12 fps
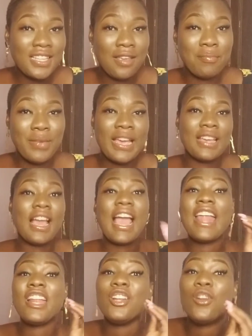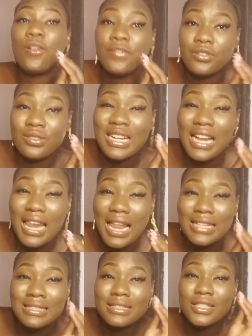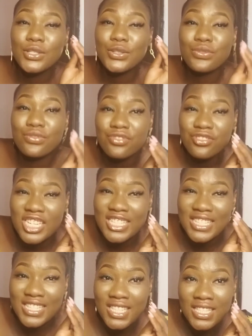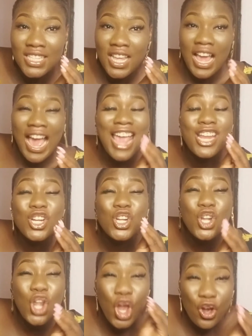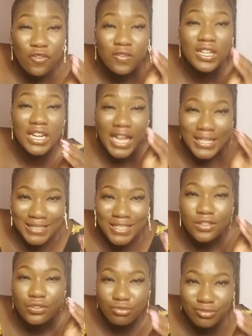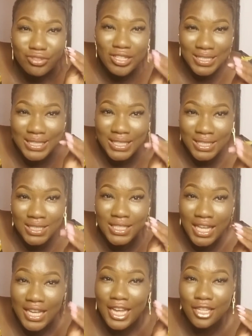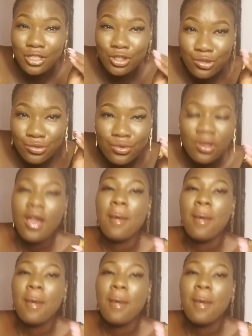Empire. I loved classy dressing. I love classy dresses, like I do.